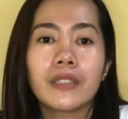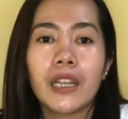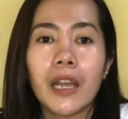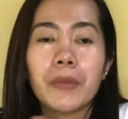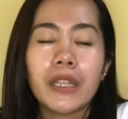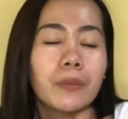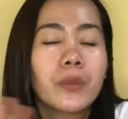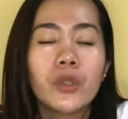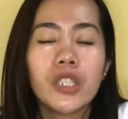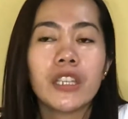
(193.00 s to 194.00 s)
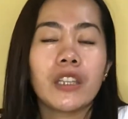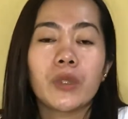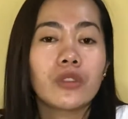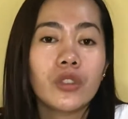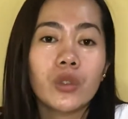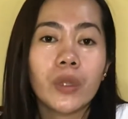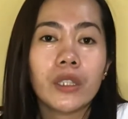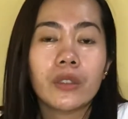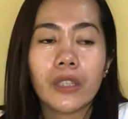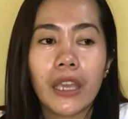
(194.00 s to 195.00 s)
I'm not pushing anyone to do
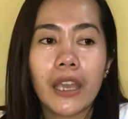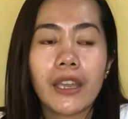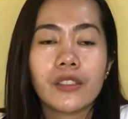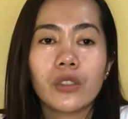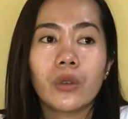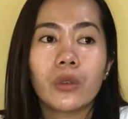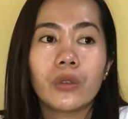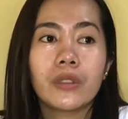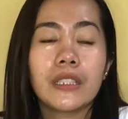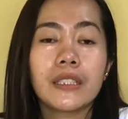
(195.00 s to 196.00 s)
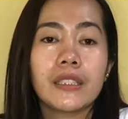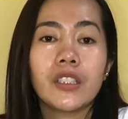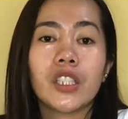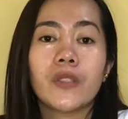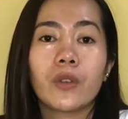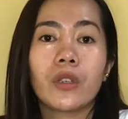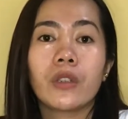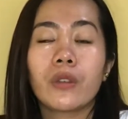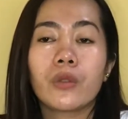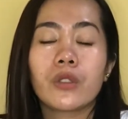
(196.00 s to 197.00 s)
it, okay? So this is just for
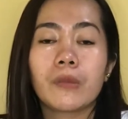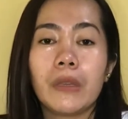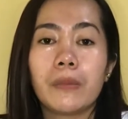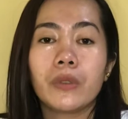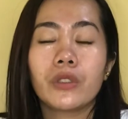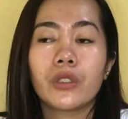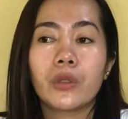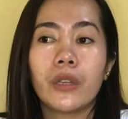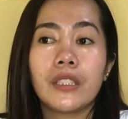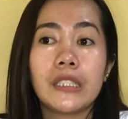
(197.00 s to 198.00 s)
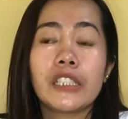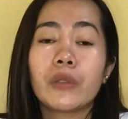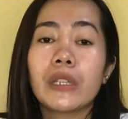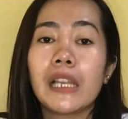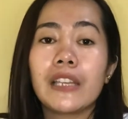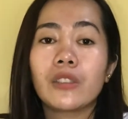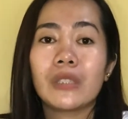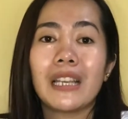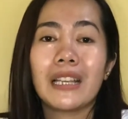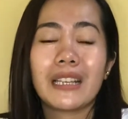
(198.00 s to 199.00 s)
those people. So i-generalize ko na
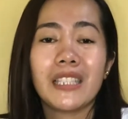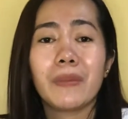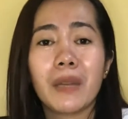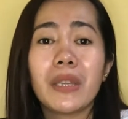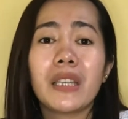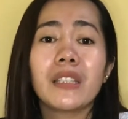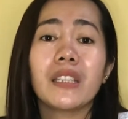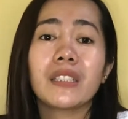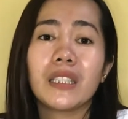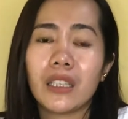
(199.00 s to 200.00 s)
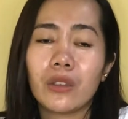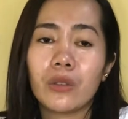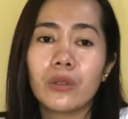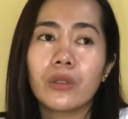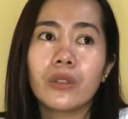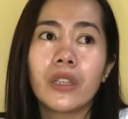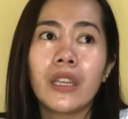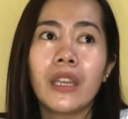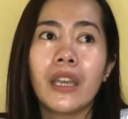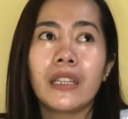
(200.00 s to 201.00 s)
lang kasi marami kasi nagtatanong.
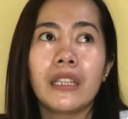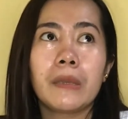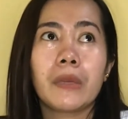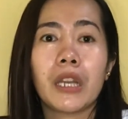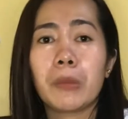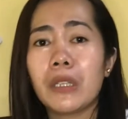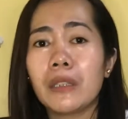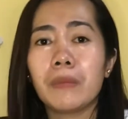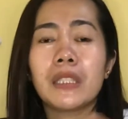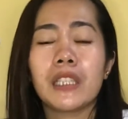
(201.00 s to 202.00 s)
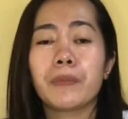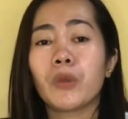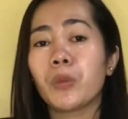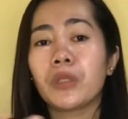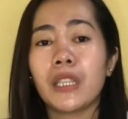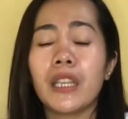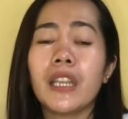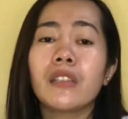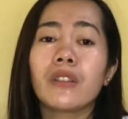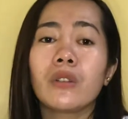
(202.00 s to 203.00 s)
Then marami din minsan pupunta
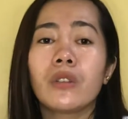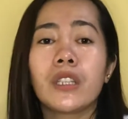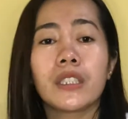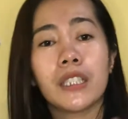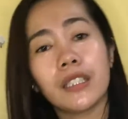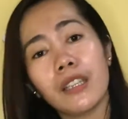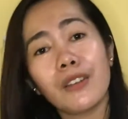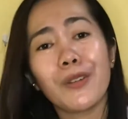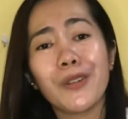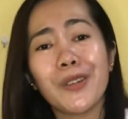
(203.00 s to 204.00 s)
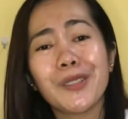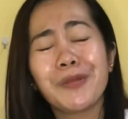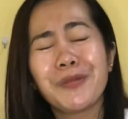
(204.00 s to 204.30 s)
dito, nagtatanong.